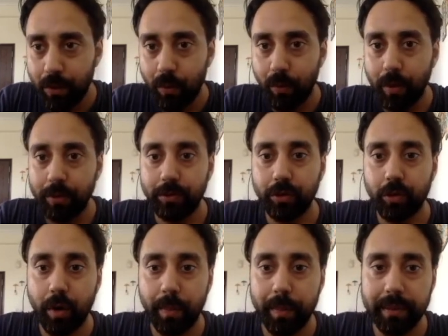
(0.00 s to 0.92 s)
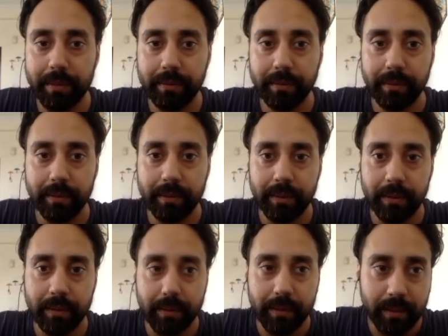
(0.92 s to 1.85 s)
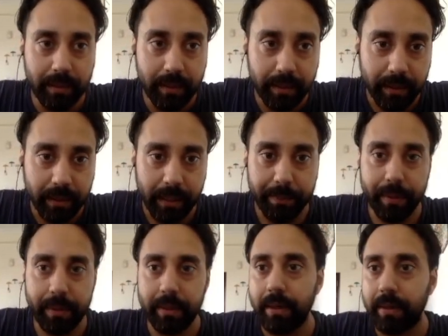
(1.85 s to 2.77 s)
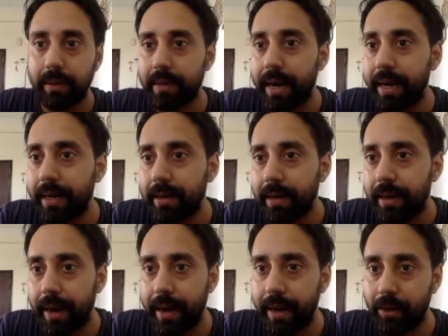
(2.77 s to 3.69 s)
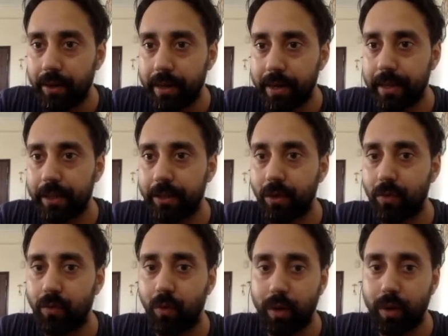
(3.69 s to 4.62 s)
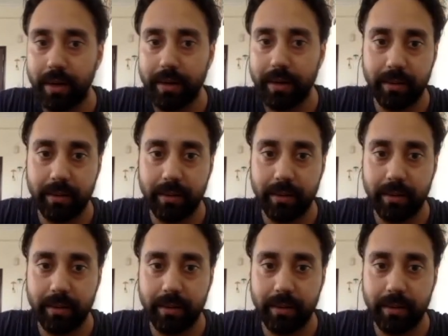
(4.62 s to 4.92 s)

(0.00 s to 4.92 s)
Once you copy this, keep it aside and connect your wallet.